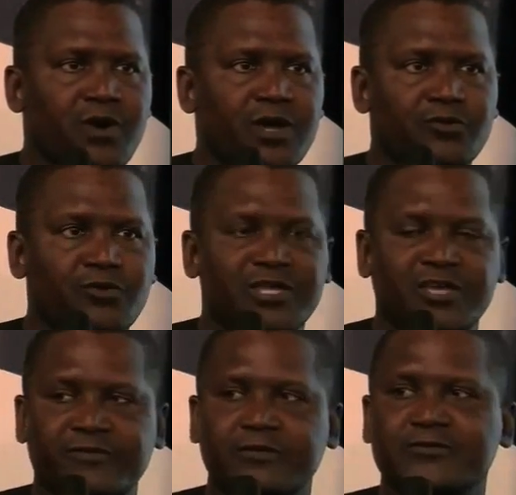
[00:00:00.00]
were not
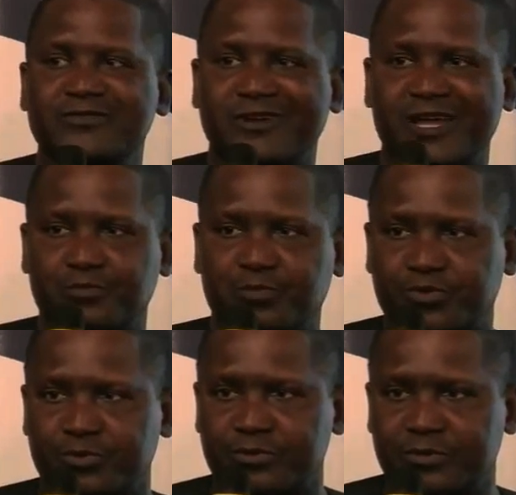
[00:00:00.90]
given to the right
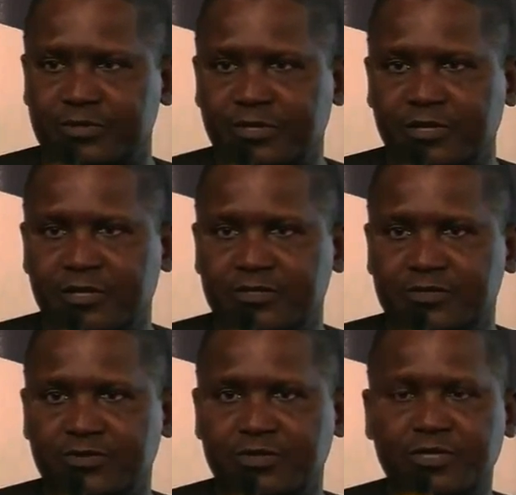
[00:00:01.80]
people.
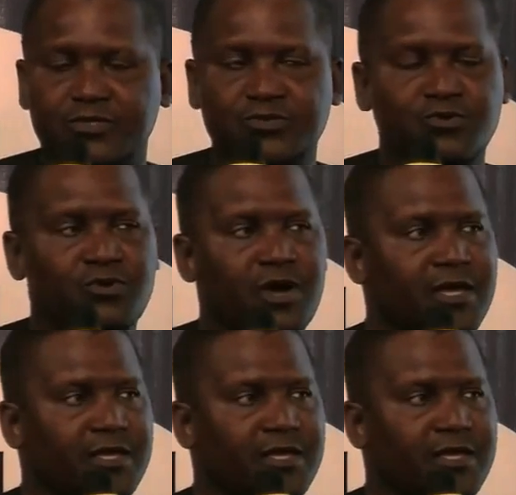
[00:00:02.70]
So you need to go